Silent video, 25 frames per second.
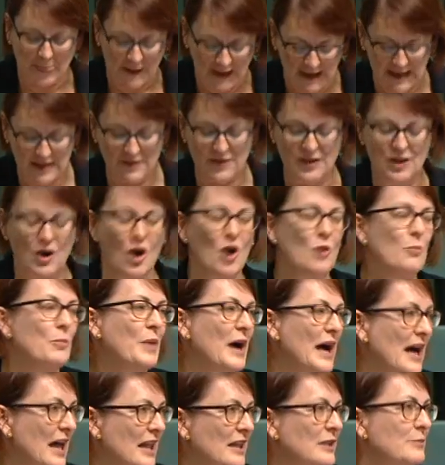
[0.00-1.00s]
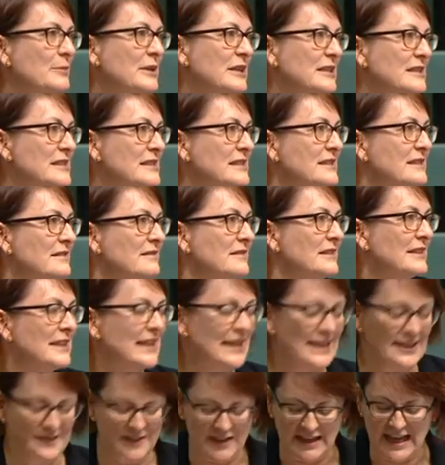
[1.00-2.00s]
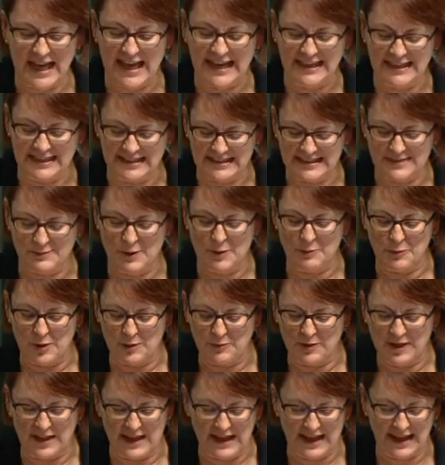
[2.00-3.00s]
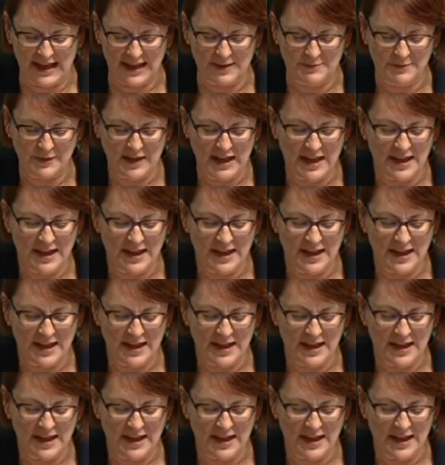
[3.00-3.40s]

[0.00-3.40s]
in the old parliament in the 80s when we were there,